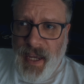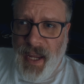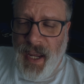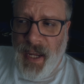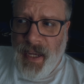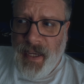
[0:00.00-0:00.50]

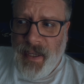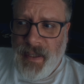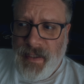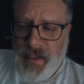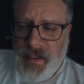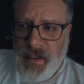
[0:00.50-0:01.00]

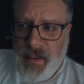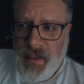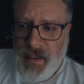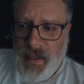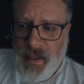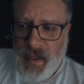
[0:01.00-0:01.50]
And
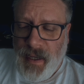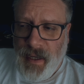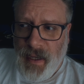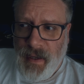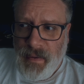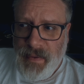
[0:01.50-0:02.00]

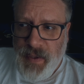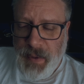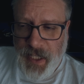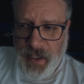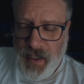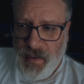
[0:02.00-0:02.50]

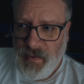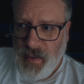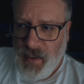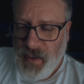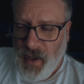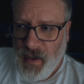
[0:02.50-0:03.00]
speaking of
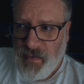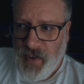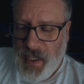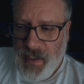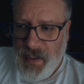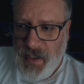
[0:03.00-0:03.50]
the dark
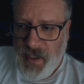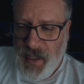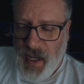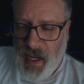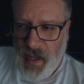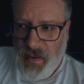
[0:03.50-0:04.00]

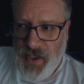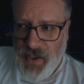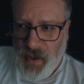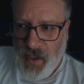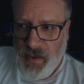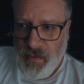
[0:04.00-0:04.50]
fantasy, I
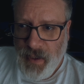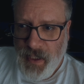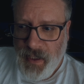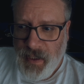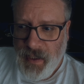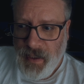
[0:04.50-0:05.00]
started
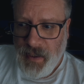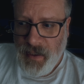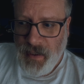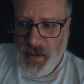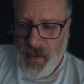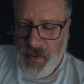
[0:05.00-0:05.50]
reading
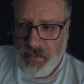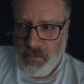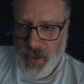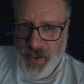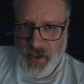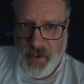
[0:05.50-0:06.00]

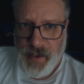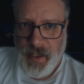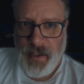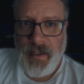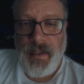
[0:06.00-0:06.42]
Berserk.